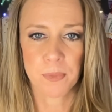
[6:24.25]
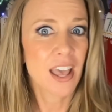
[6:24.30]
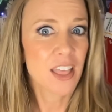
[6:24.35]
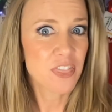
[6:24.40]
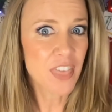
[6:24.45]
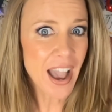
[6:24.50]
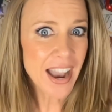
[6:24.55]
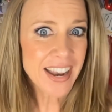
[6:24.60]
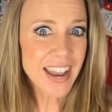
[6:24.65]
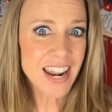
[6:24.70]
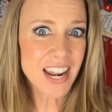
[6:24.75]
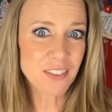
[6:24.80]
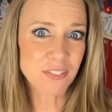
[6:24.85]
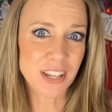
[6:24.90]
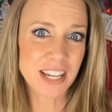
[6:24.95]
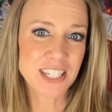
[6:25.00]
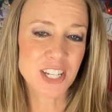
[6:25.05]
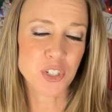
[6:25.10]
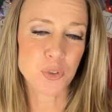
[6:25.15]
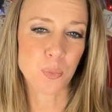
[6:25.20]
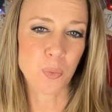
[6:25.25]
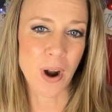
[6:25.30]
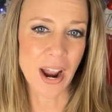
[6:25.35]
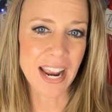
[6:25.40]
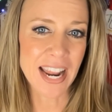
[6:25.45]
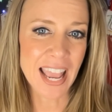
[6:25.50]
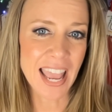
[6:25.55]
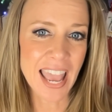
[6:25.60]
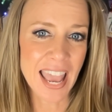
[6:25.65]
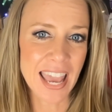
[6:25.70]
That kind of leads us
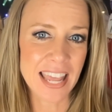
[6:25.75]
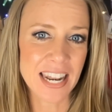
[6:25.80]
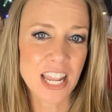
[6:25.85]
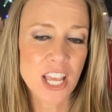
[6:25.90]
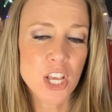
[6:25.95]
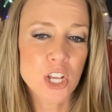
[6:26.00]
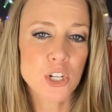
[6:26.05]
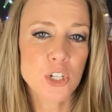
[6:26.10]
right in